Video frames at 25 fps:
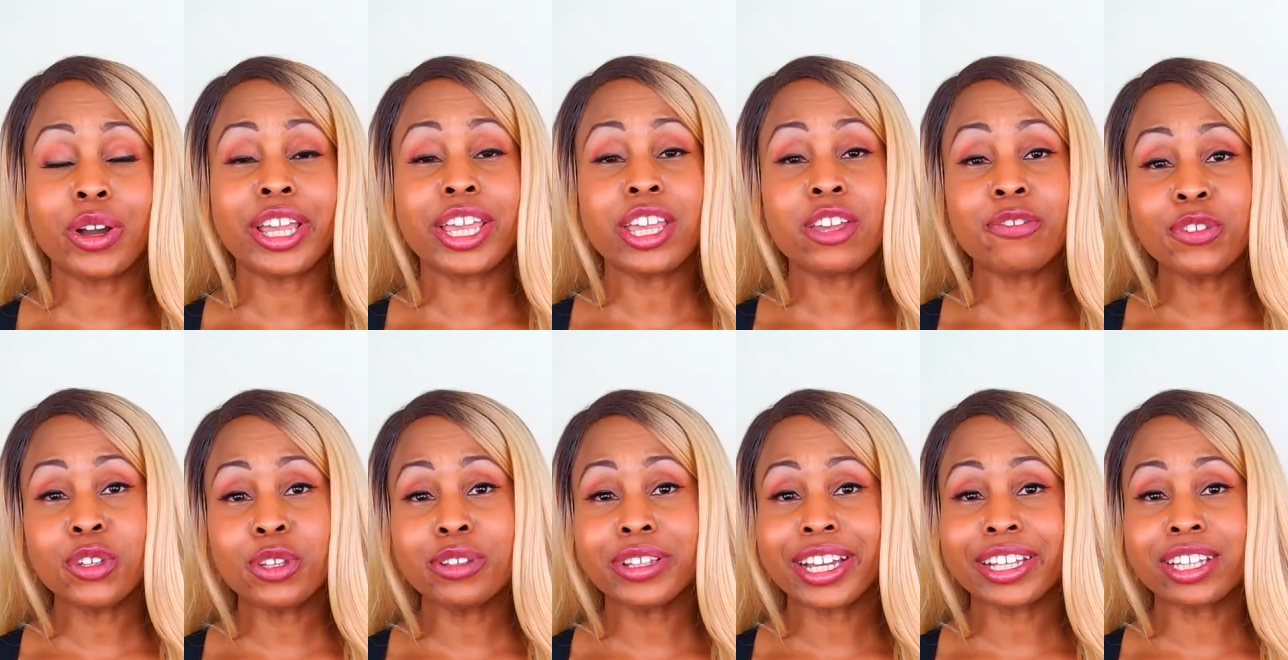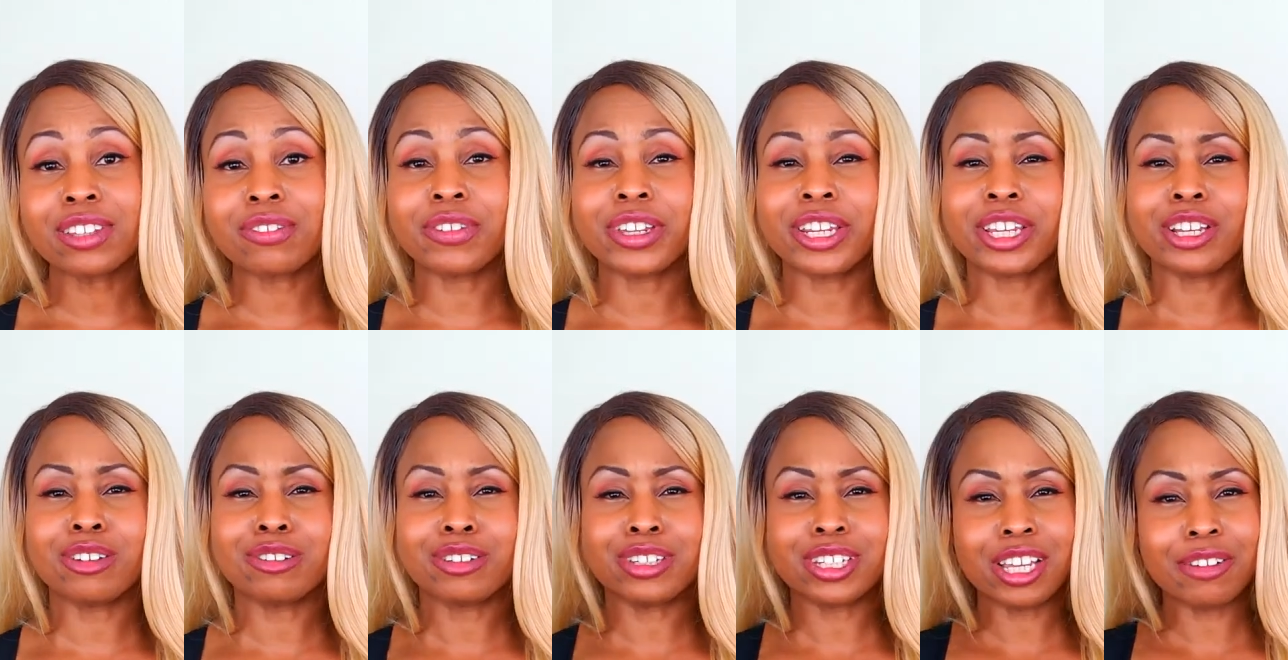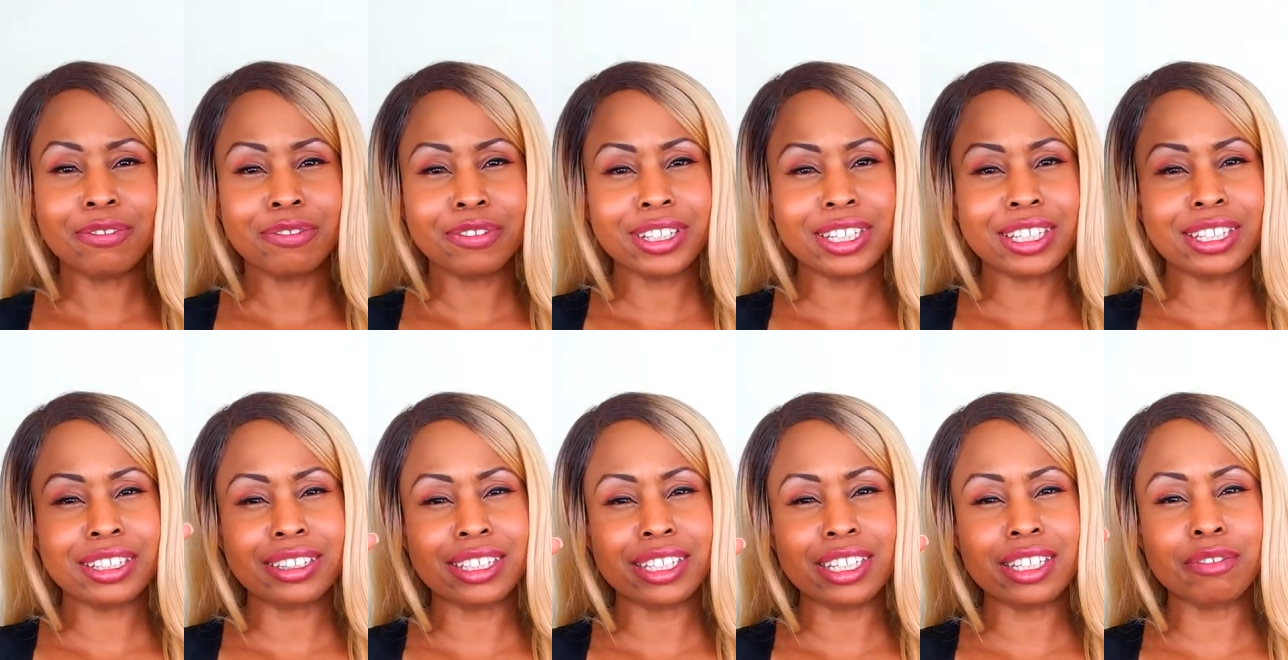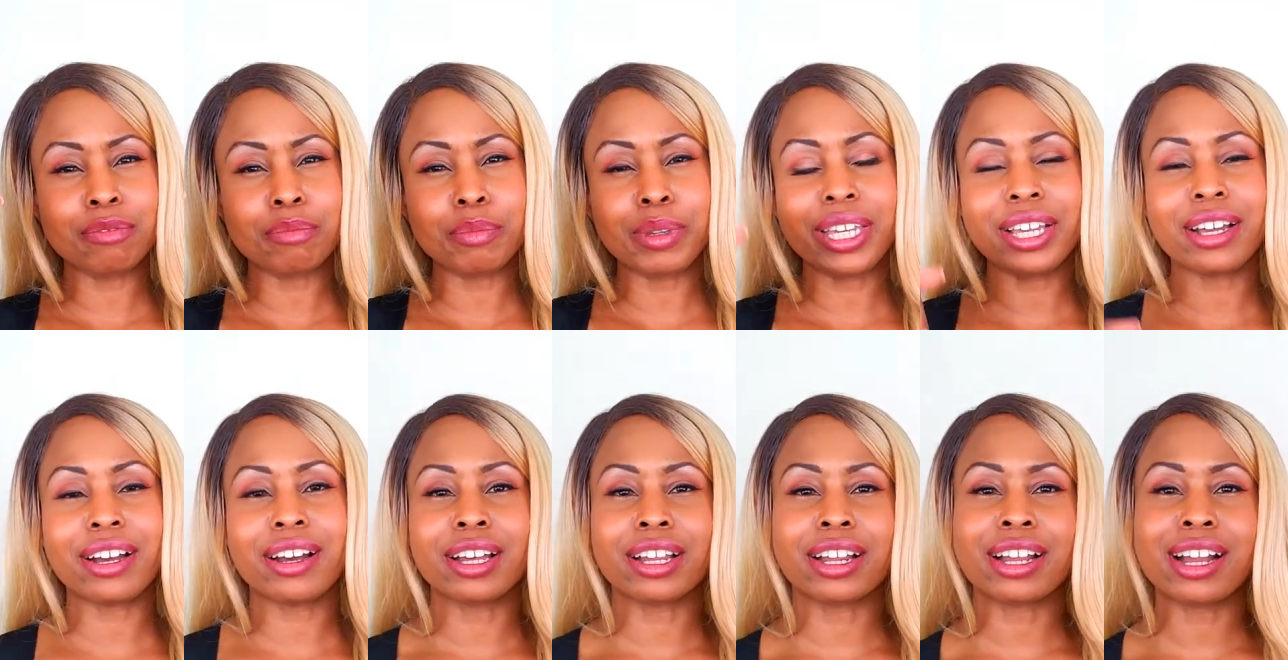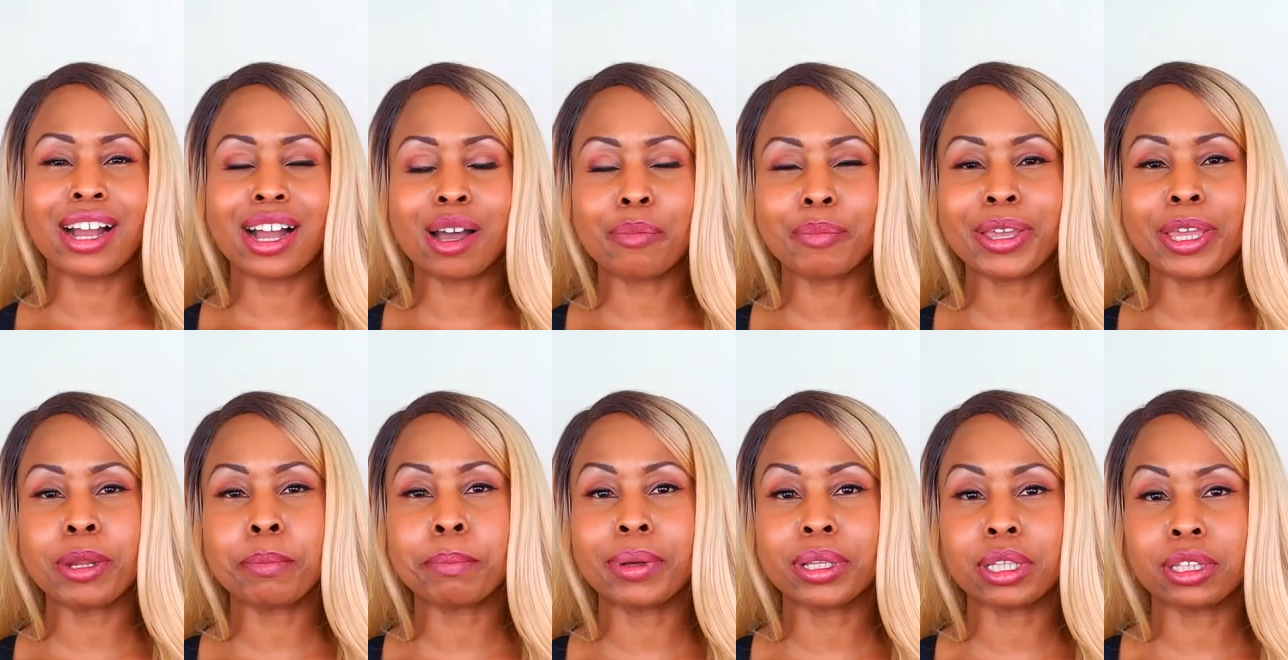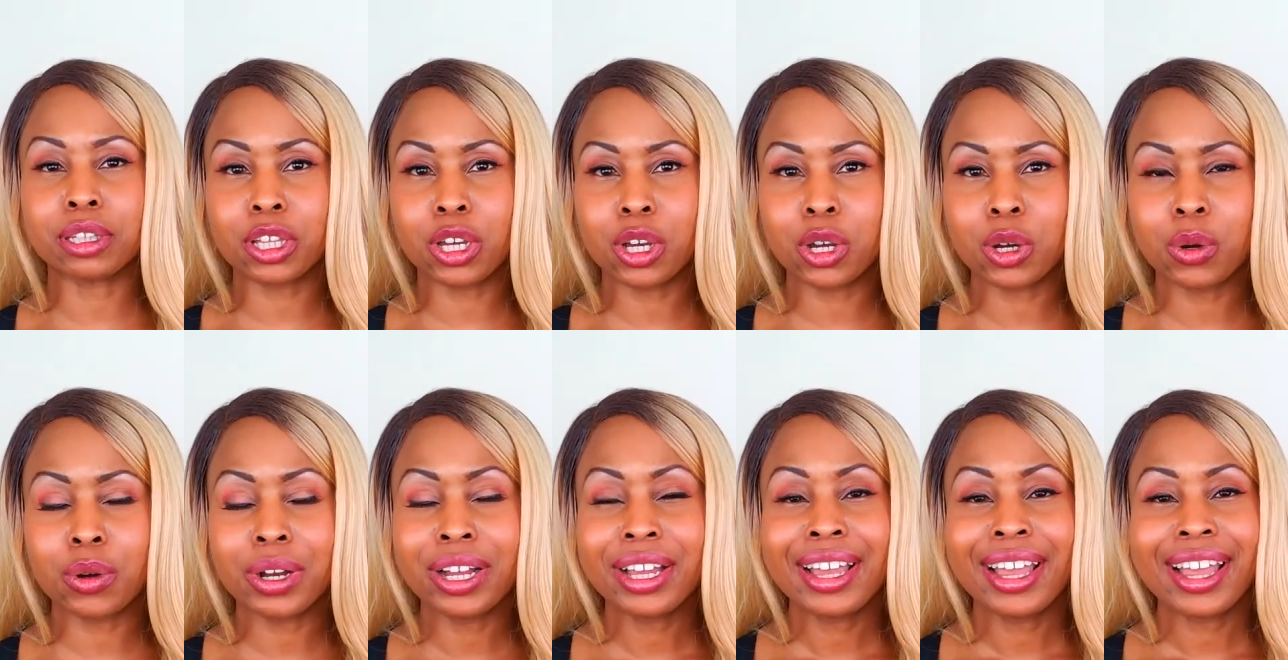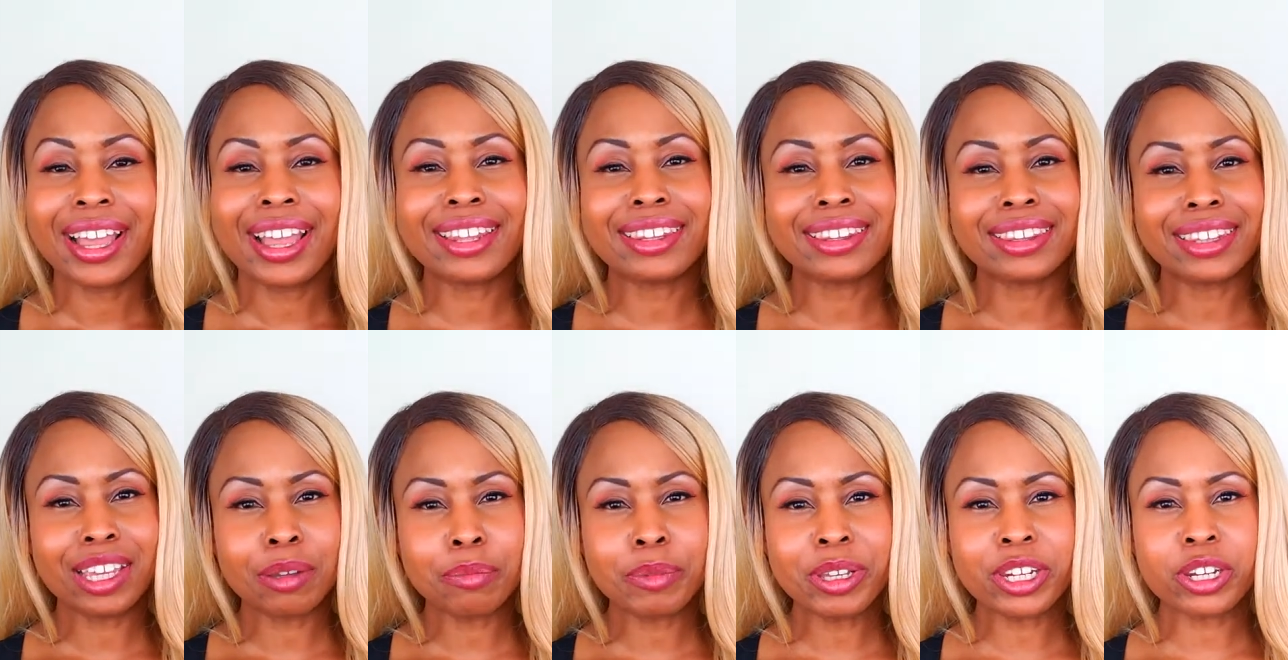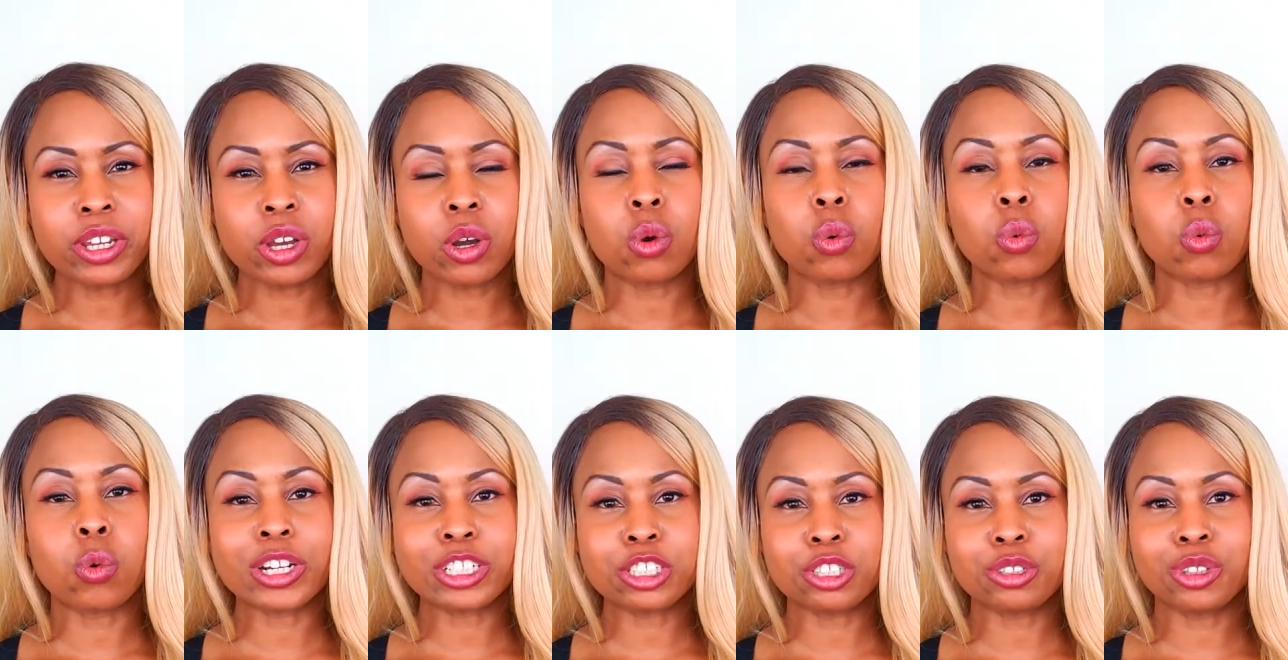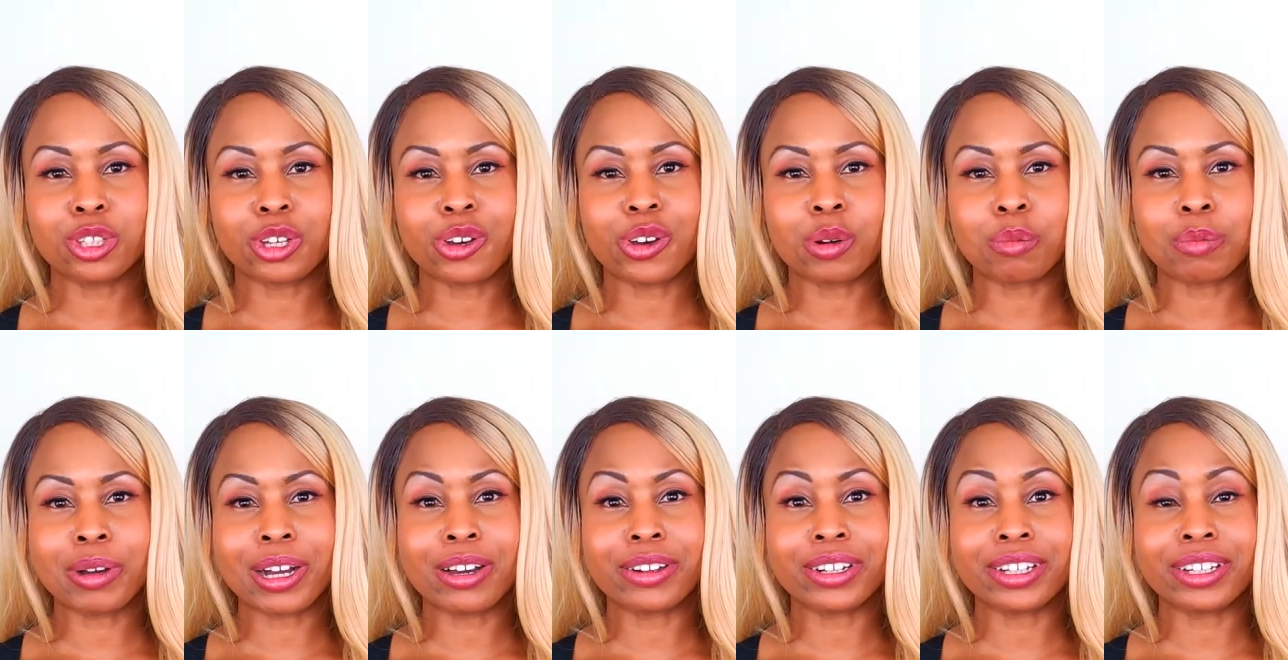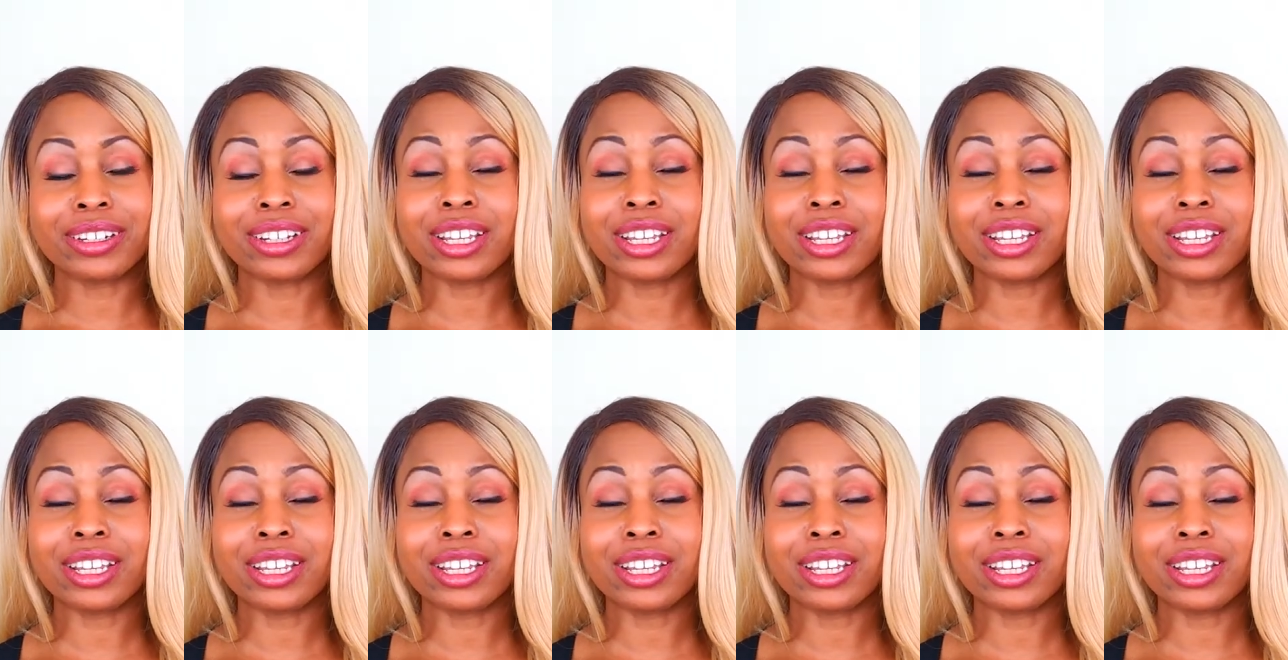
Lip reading: If you liked the video, definitely leave me a comment below and let me know what you thought about it.